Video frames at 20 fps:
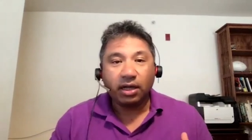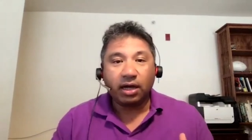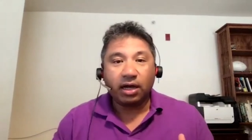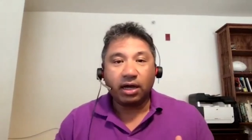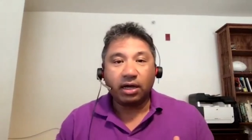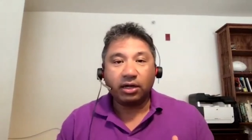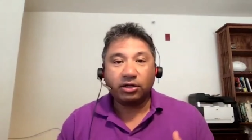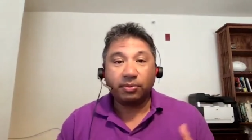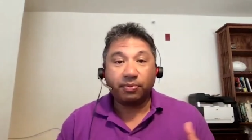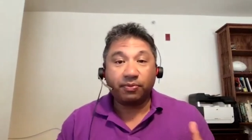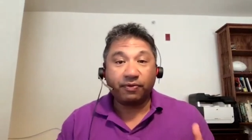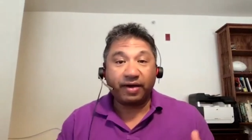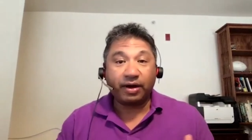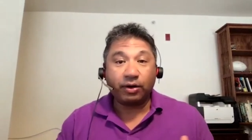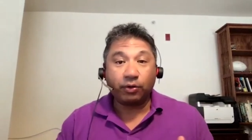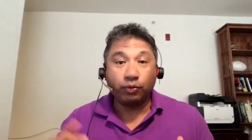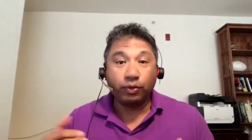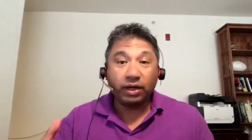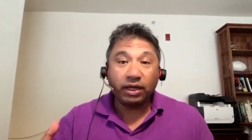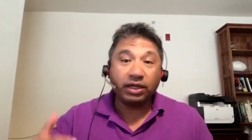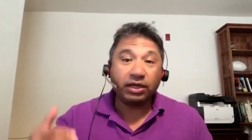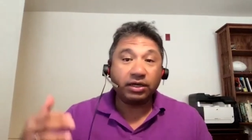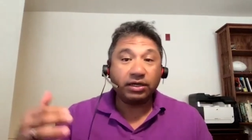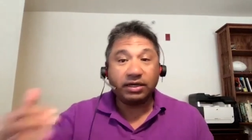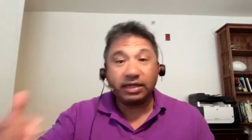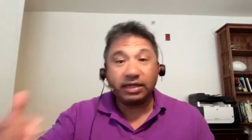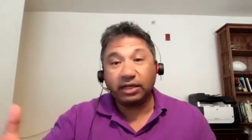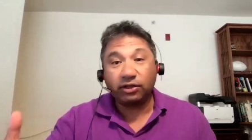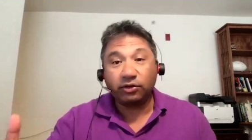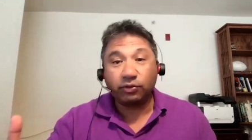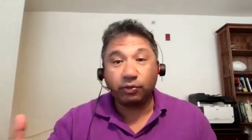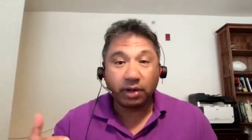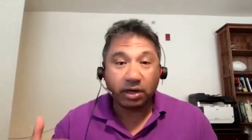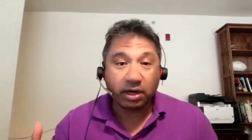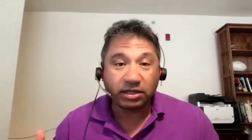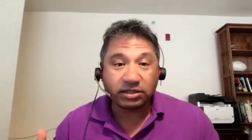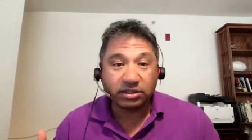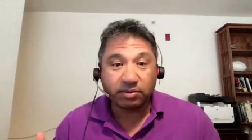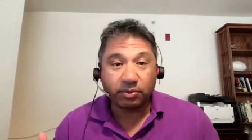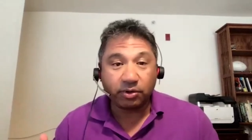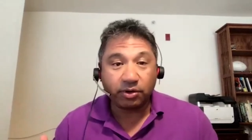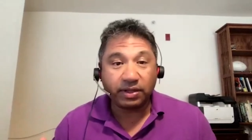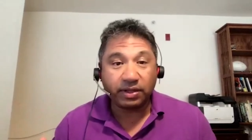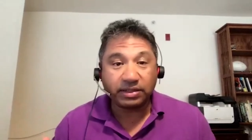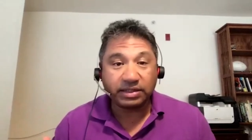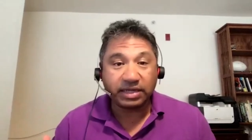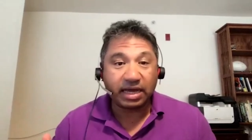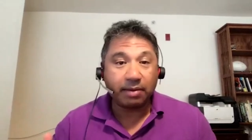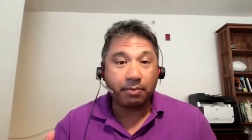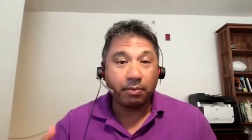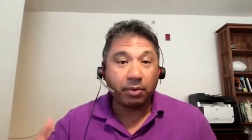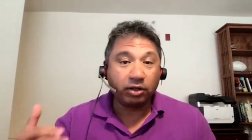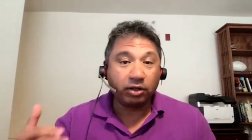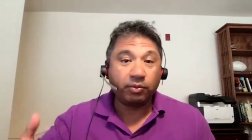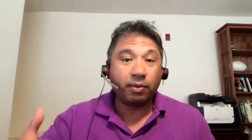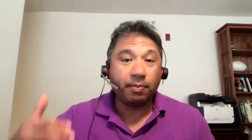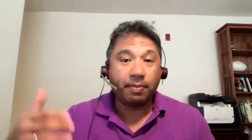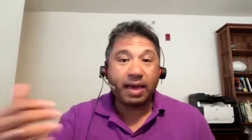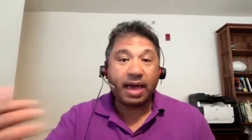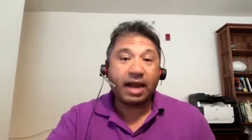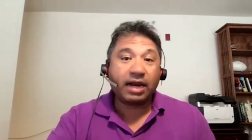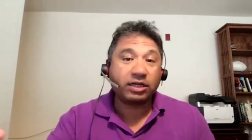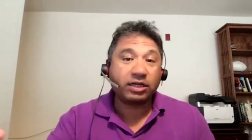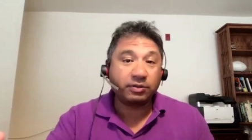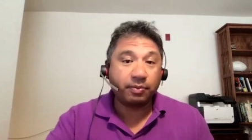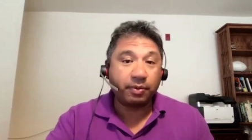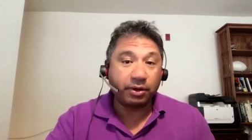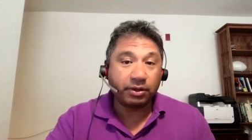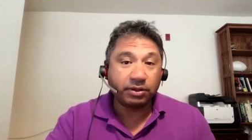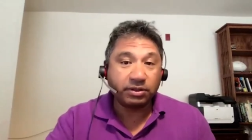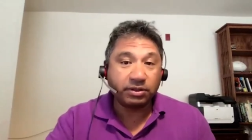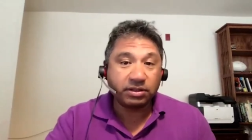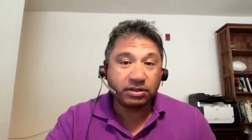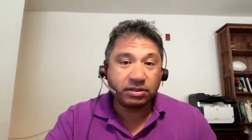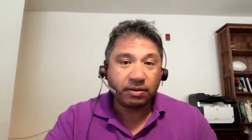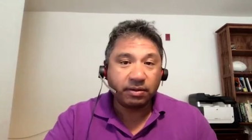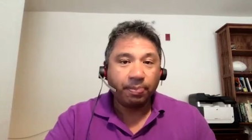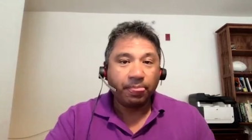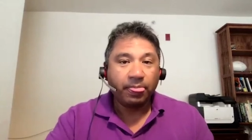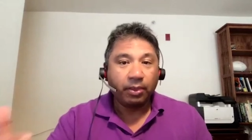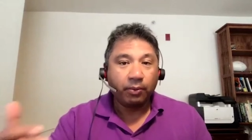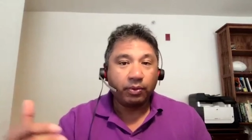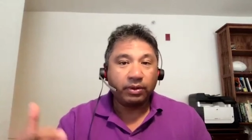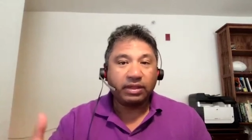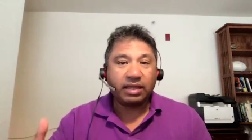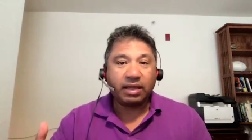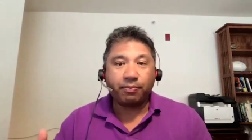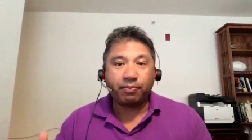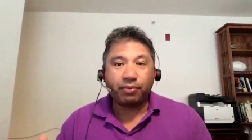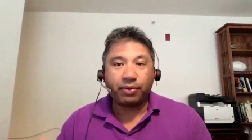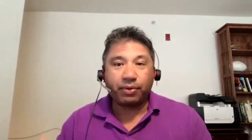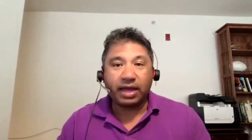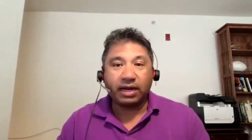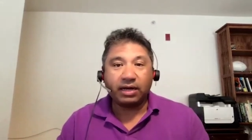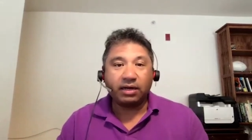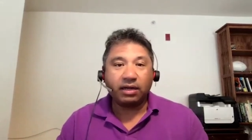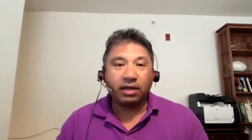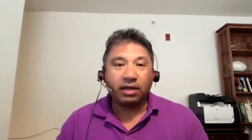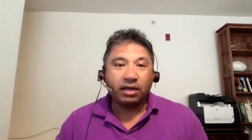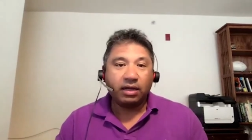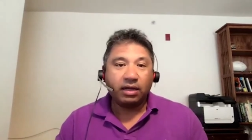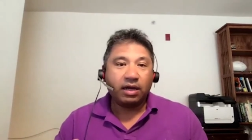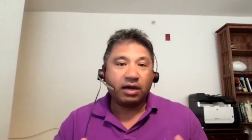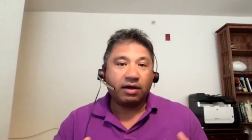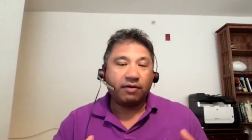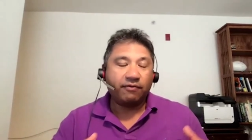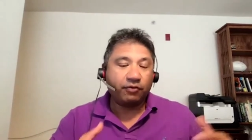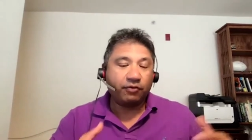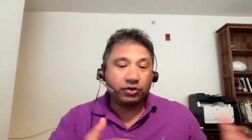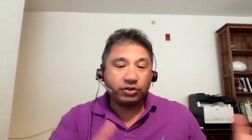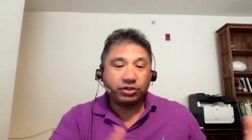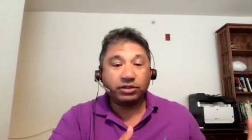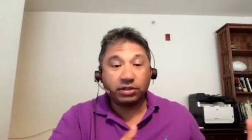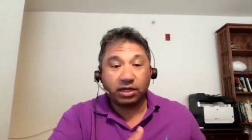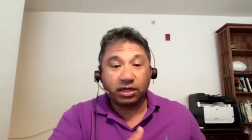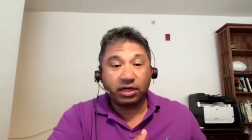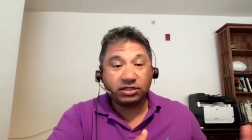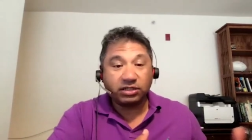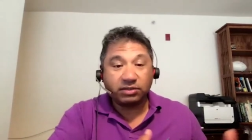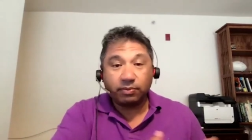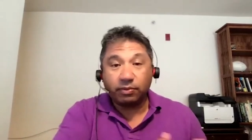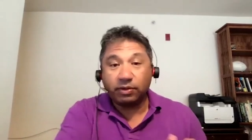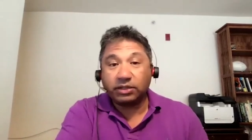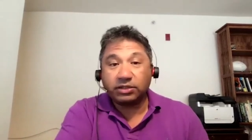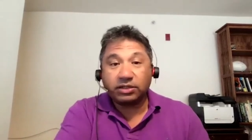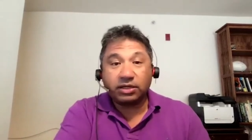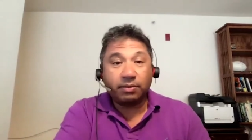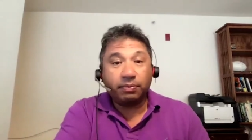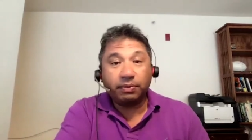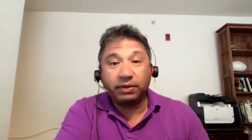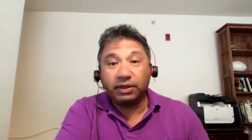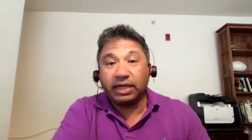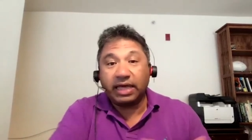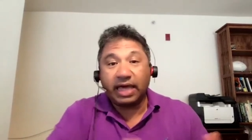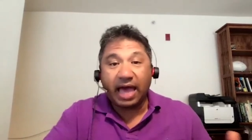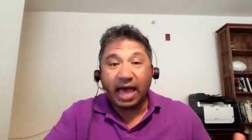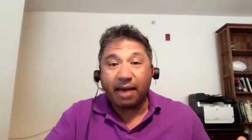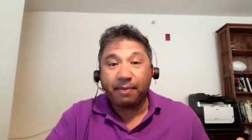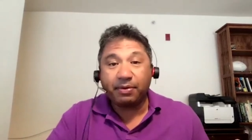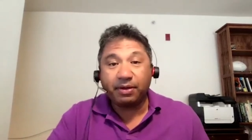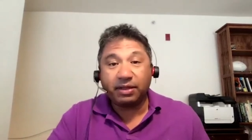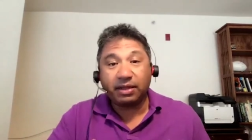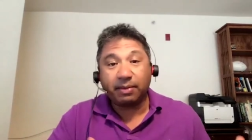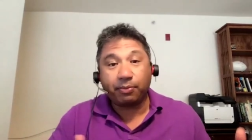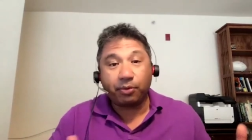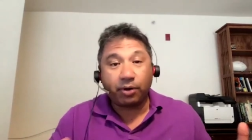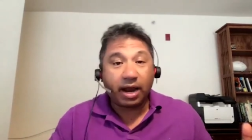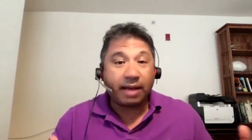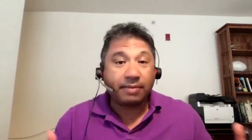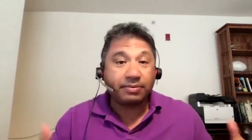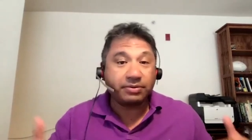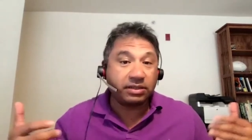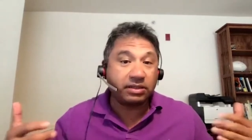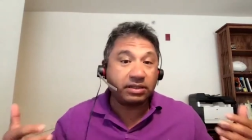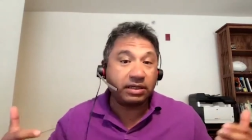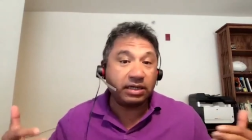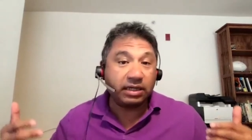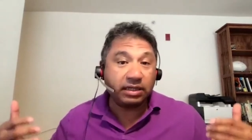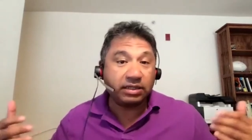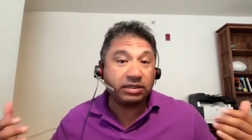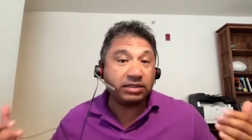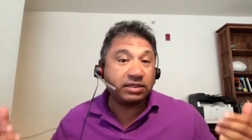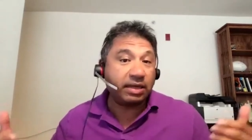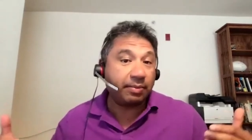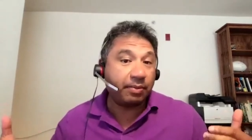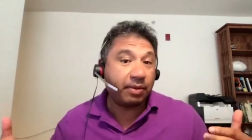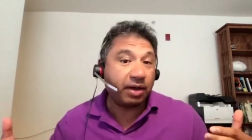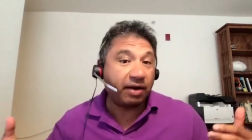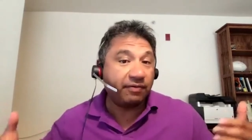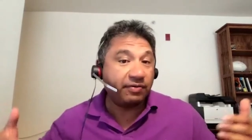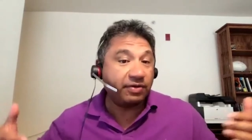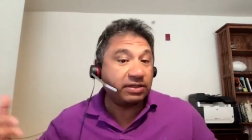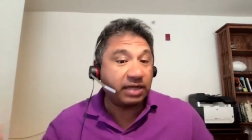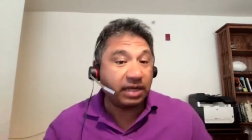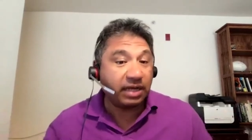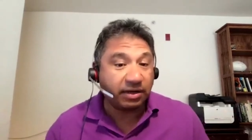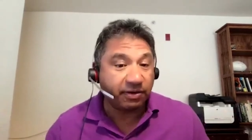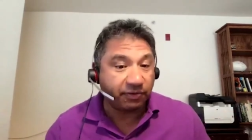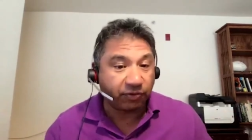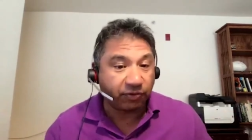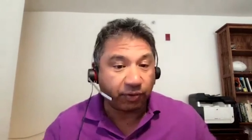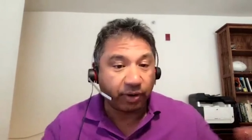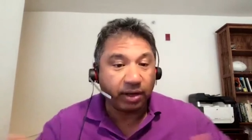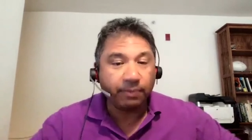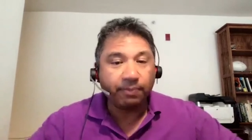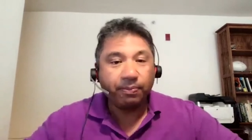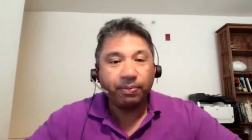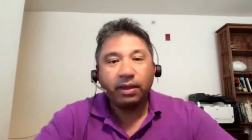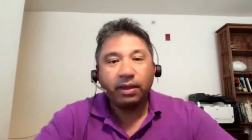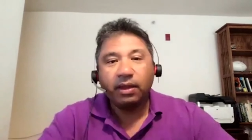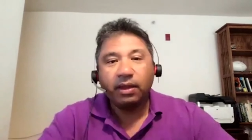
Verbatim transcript: to provide a really good deal to a customer that's had multiple bad experiences with that brand versus a customer that's completely happy that perhaps doesn't need the same kind of incentives, right?